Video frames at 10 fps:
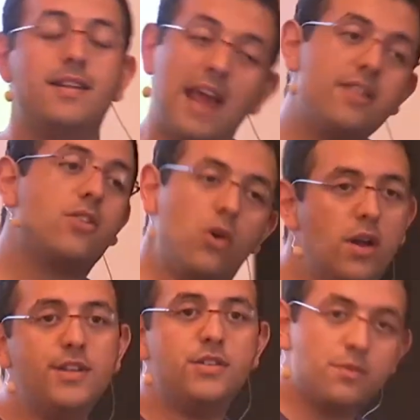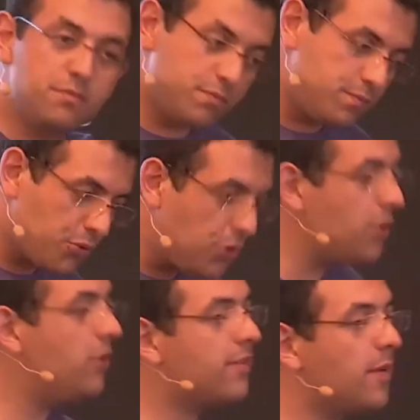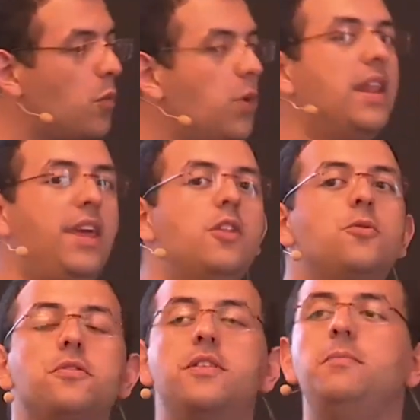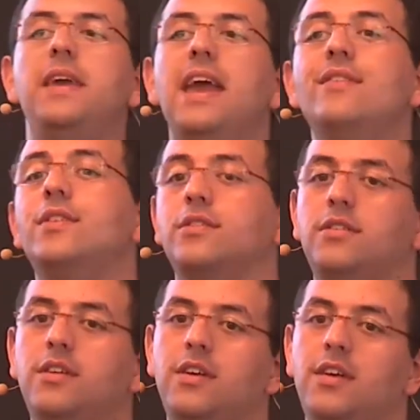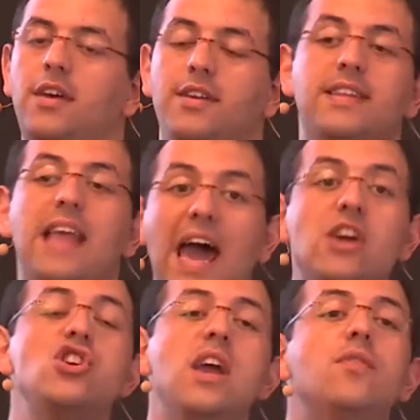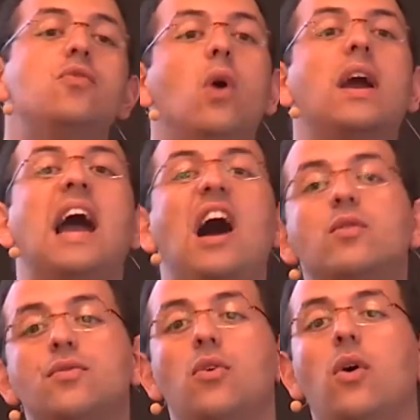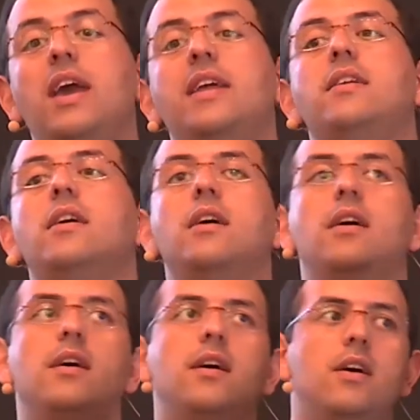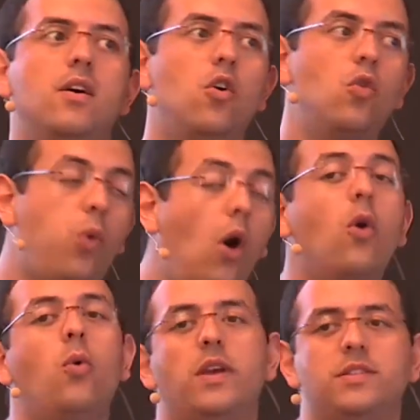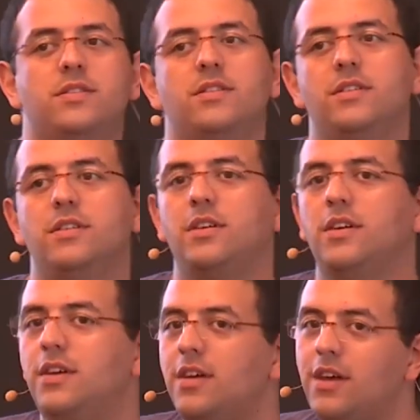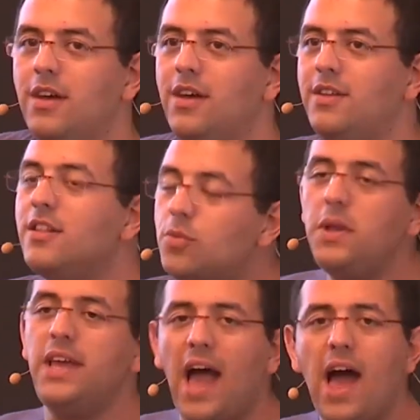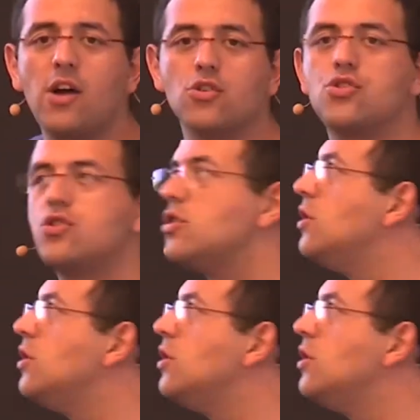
that's going to produce some really interesting behavior that I actually have to account for and work with. That's really harsh.